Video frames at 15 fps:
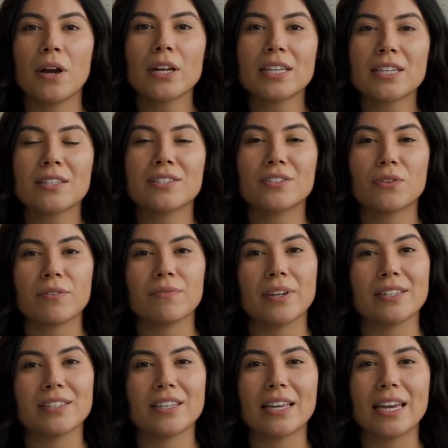parties to
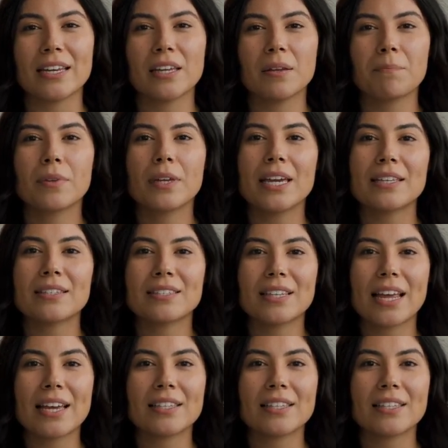investigate complaints